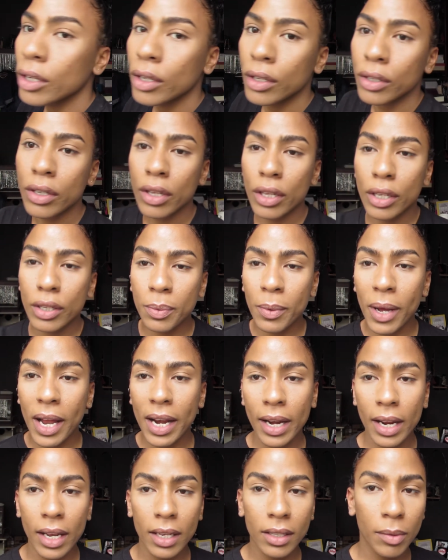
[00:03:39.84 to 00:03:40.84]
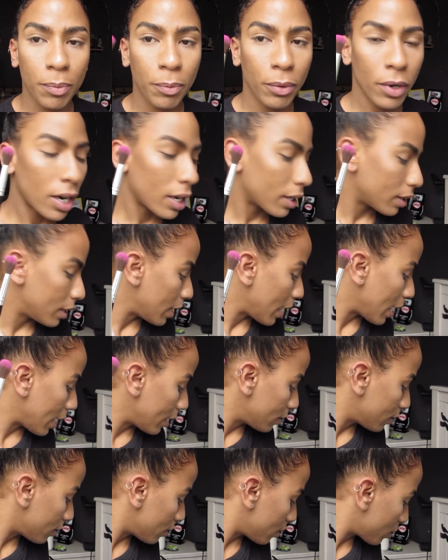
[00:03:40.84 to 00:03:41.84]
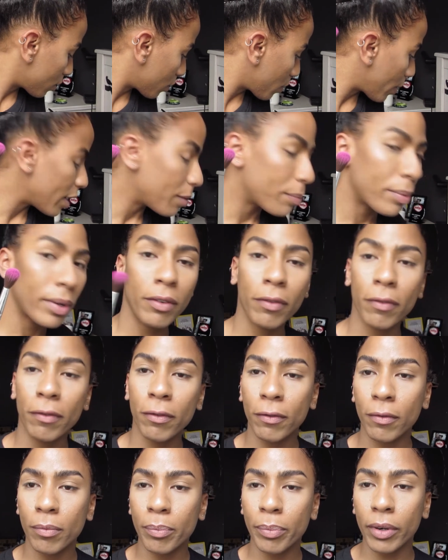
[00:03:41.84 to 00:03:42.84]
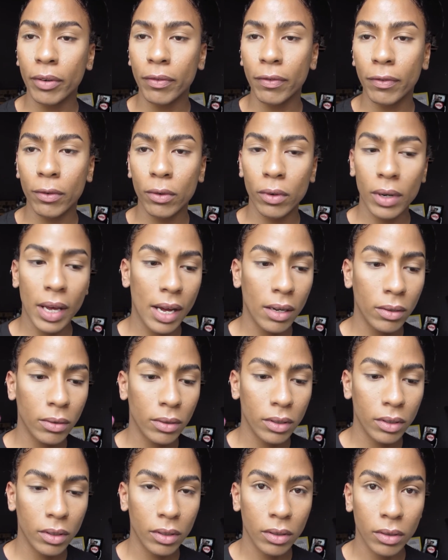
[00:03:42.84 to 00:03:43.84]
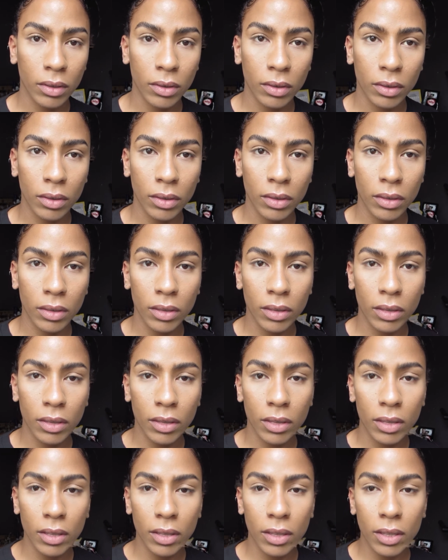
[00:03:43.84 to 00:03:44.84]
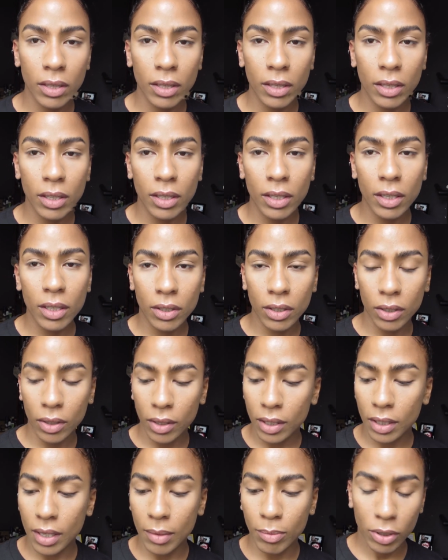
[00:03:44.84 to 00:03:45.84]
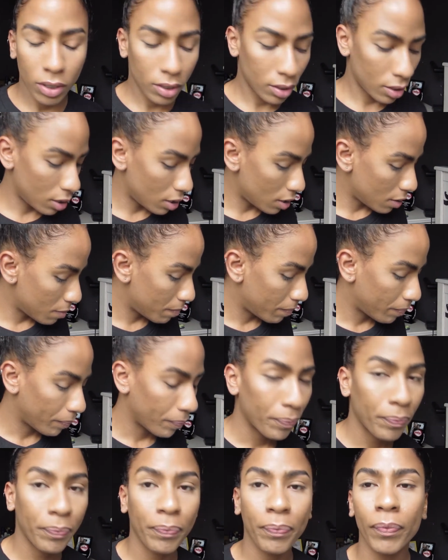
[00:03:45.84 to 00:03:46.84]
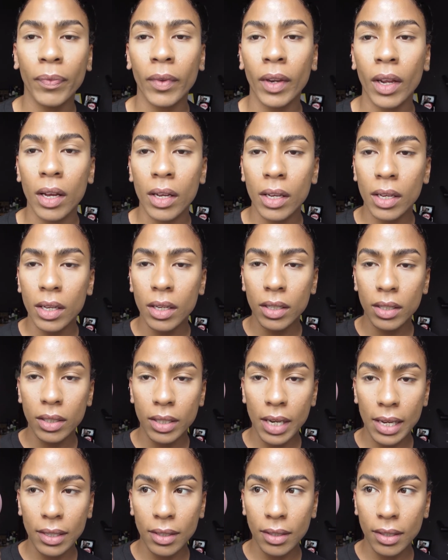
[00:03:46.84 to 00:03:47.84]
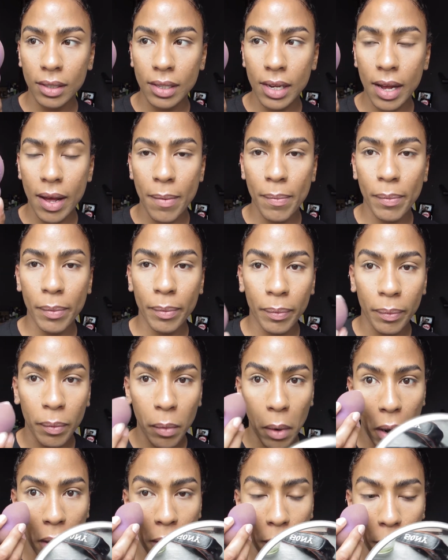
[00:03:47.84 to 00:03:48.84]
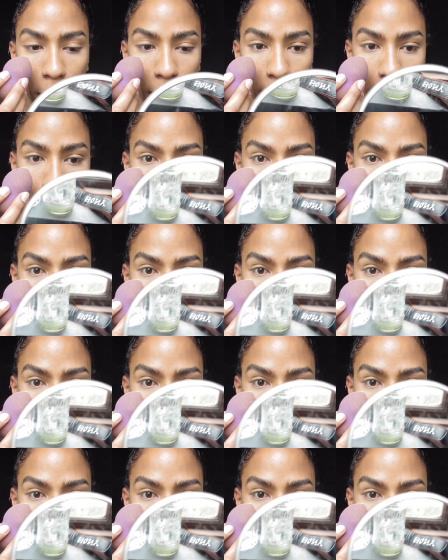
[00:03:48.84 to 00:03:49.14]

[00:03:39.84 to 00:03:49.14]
So this one is a product that has quite a bit of fallout. So what I'm going to do is I'm just going to dust some white